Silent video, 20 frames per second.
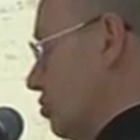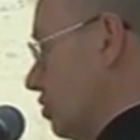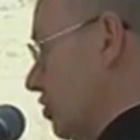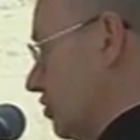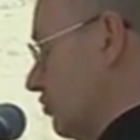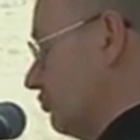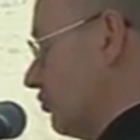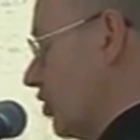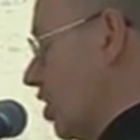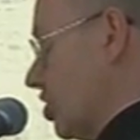
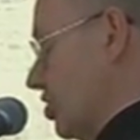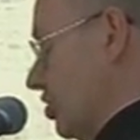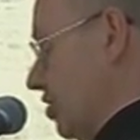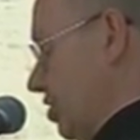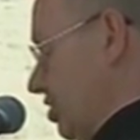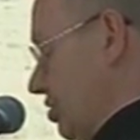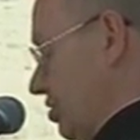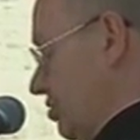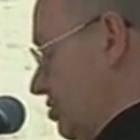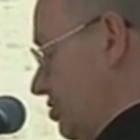Holy
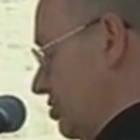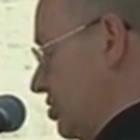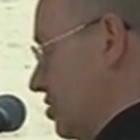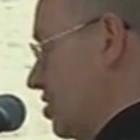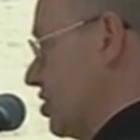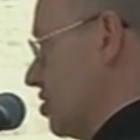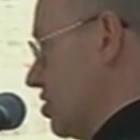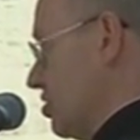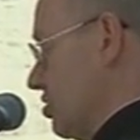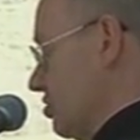Father,
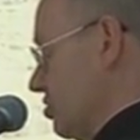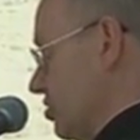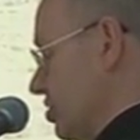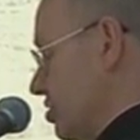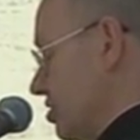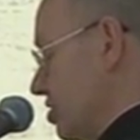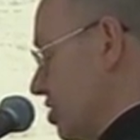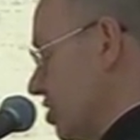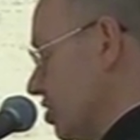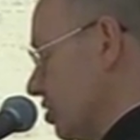
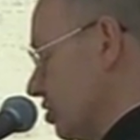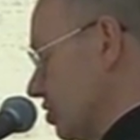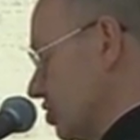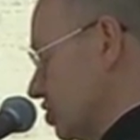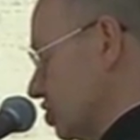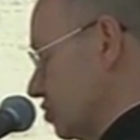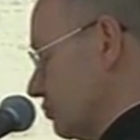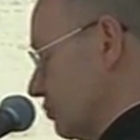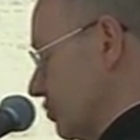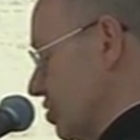the
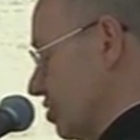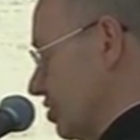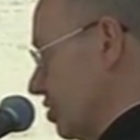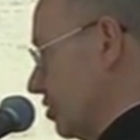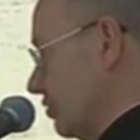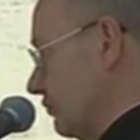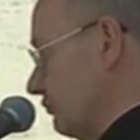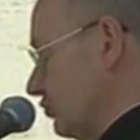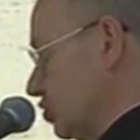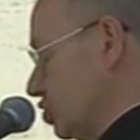
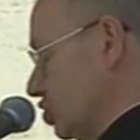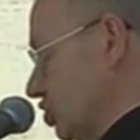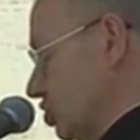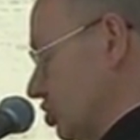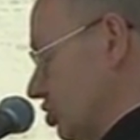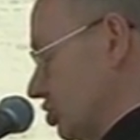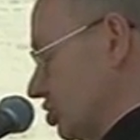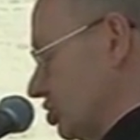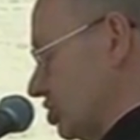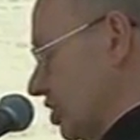English-speaking
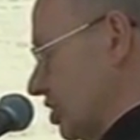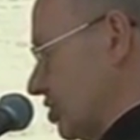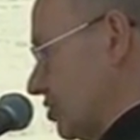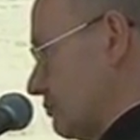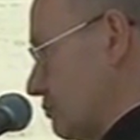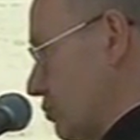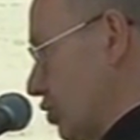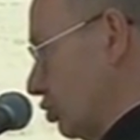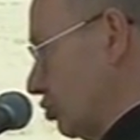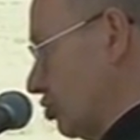visitors
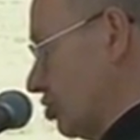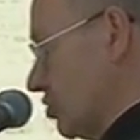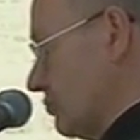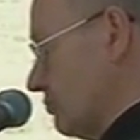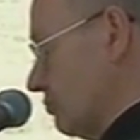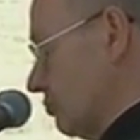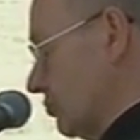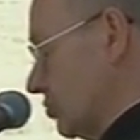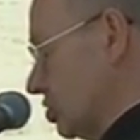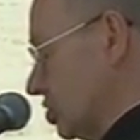and
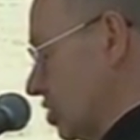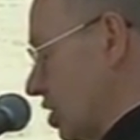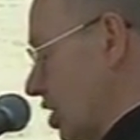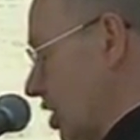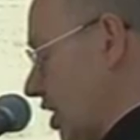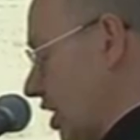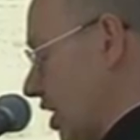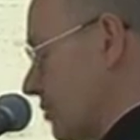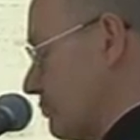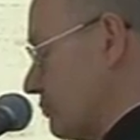pilgrims
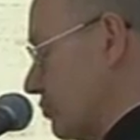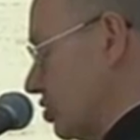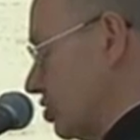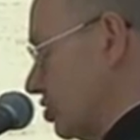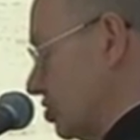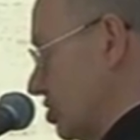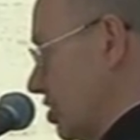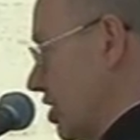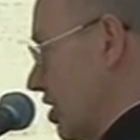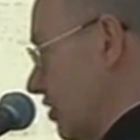are
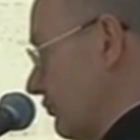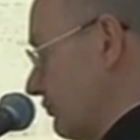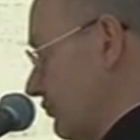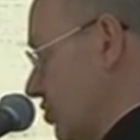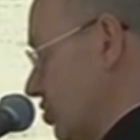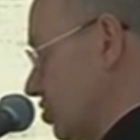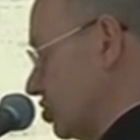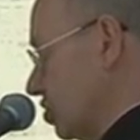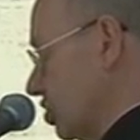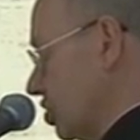happy to
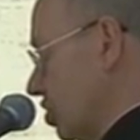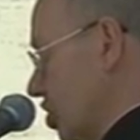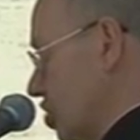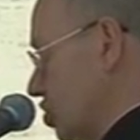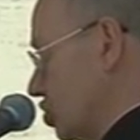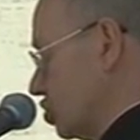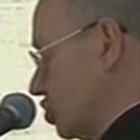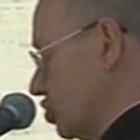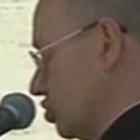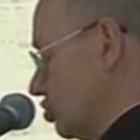have this
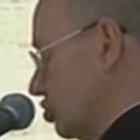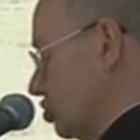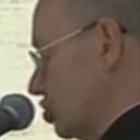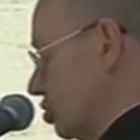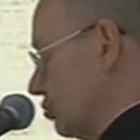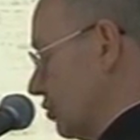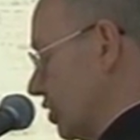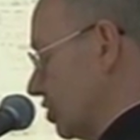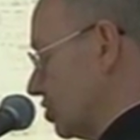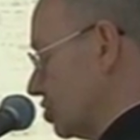occasion
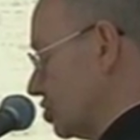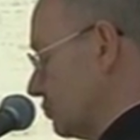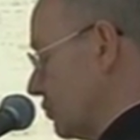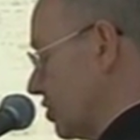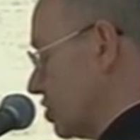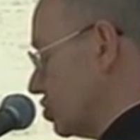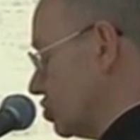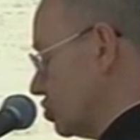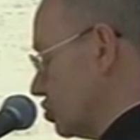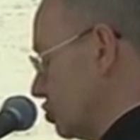to
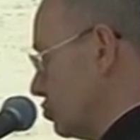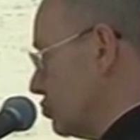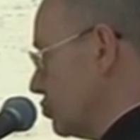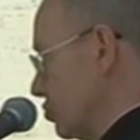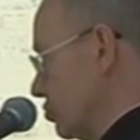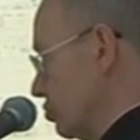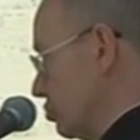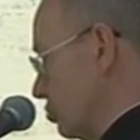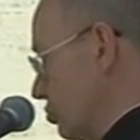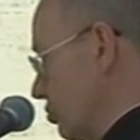express to
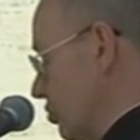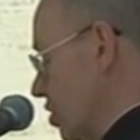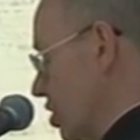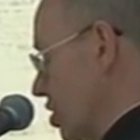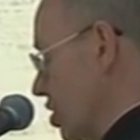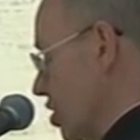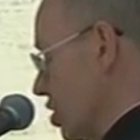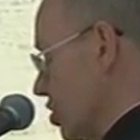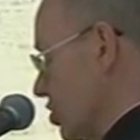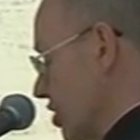you
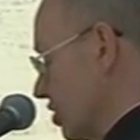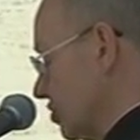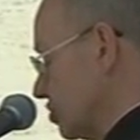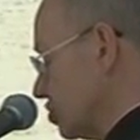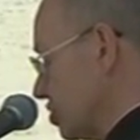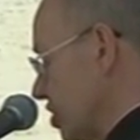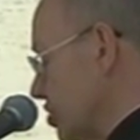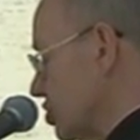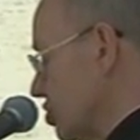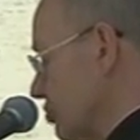their
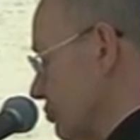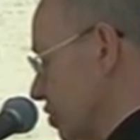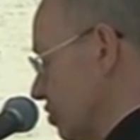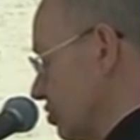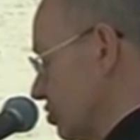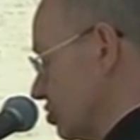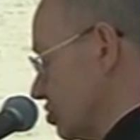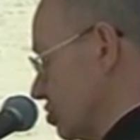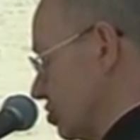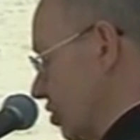
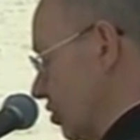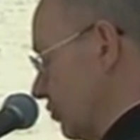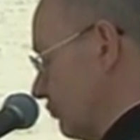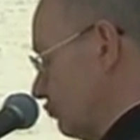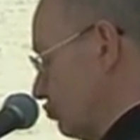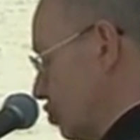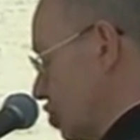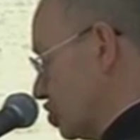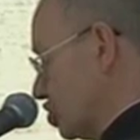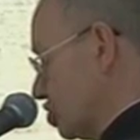sentiments
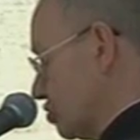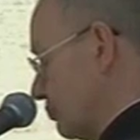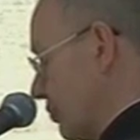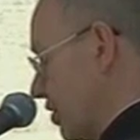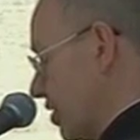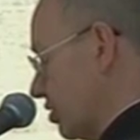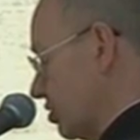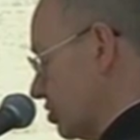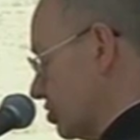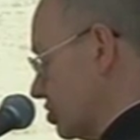of
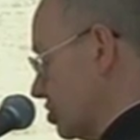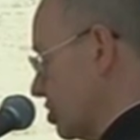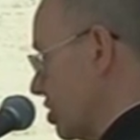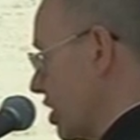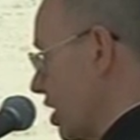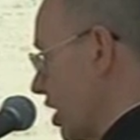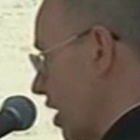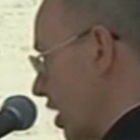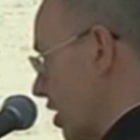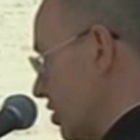respect
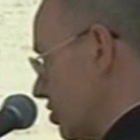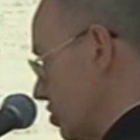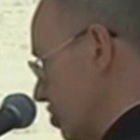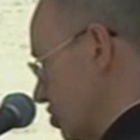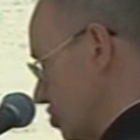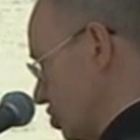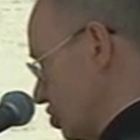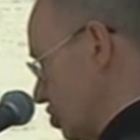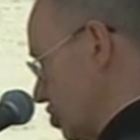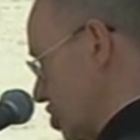and
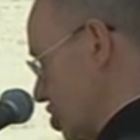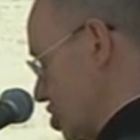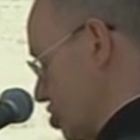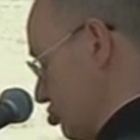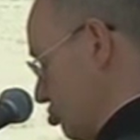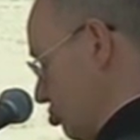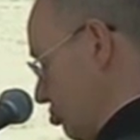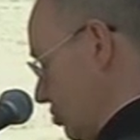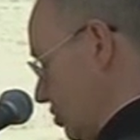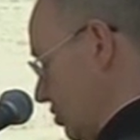
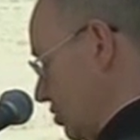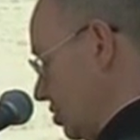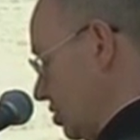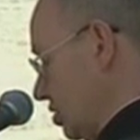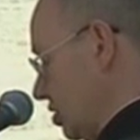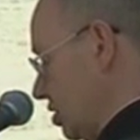esteem,